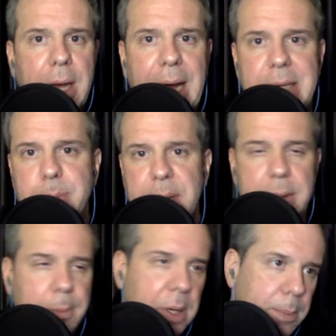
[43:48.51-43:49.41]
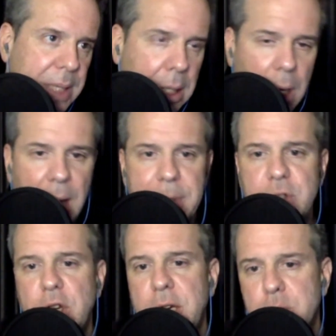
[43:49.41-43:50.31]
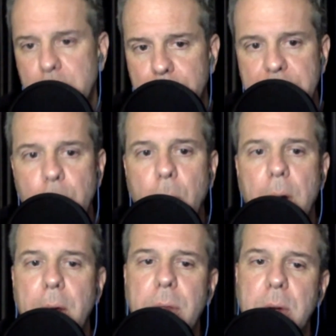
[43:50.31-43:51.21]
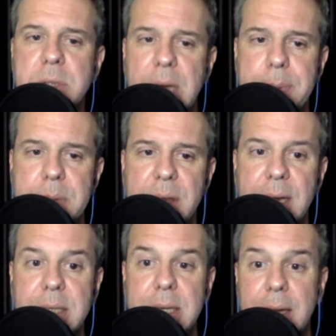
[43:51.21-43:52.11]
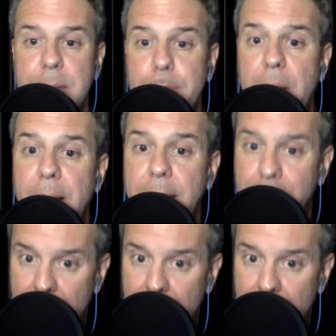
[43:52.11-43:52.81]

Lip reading: aspect, whether it be climate change, whether it be war, those types of things, and that by